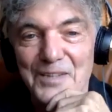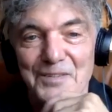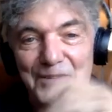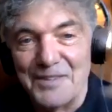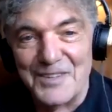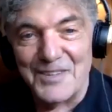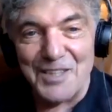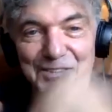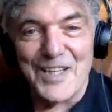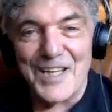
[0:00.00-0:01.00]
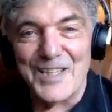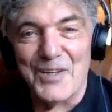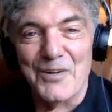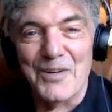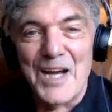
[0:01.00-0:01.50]
Well, Jen's not
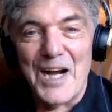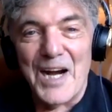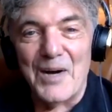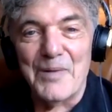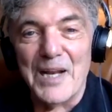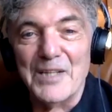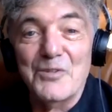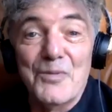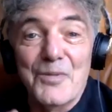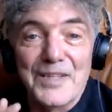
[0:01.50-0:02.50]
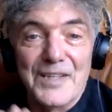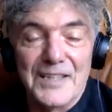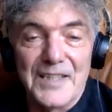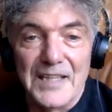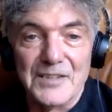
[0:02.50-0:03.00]
here, but I do think
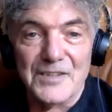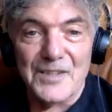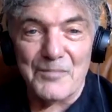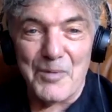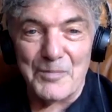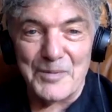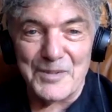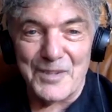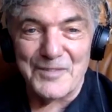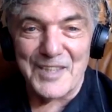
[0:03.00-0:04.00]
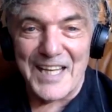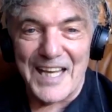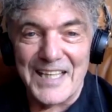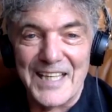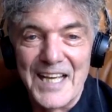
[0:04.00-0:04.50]
that that's the purpose of
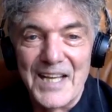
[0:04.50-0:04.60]
today,